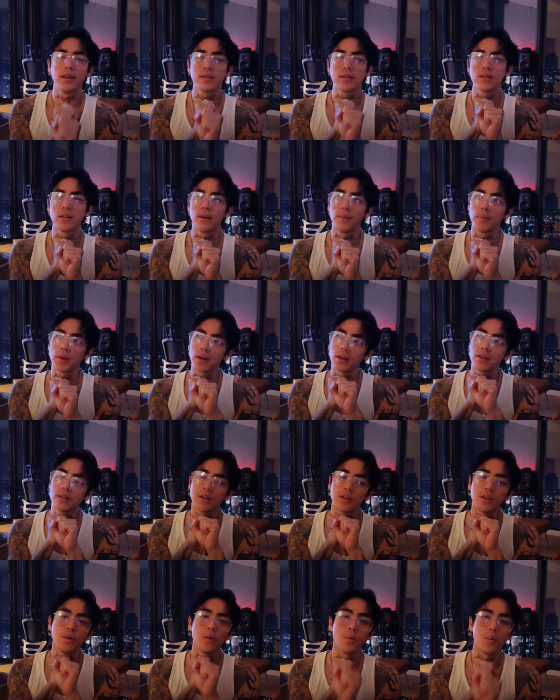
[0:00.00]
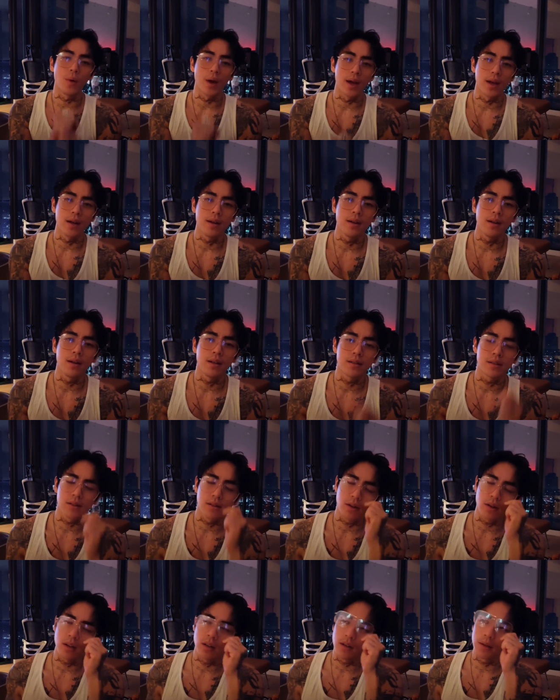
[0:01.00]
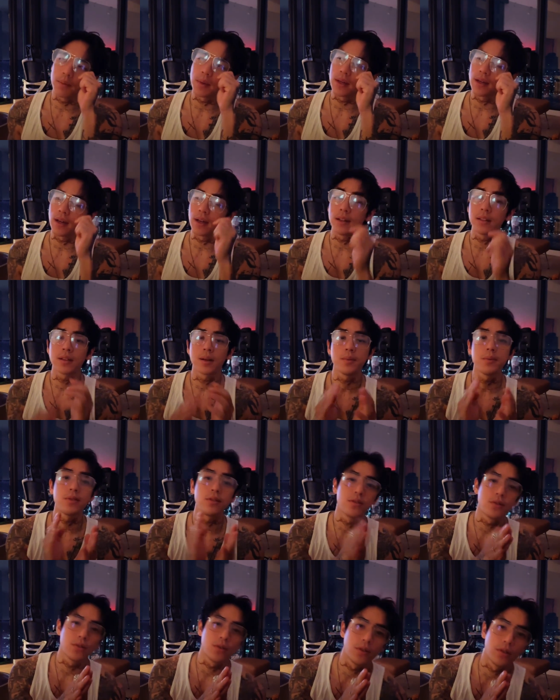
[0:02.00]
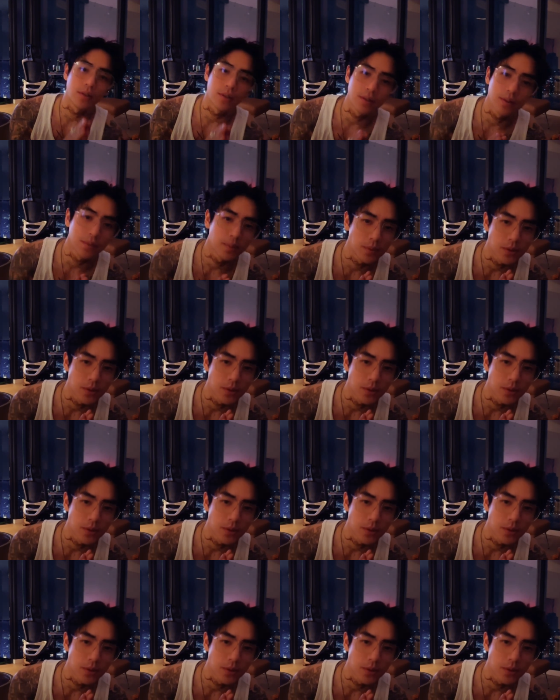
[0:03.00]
I'm not gonna tell you when. It's not gonna be anytime soon.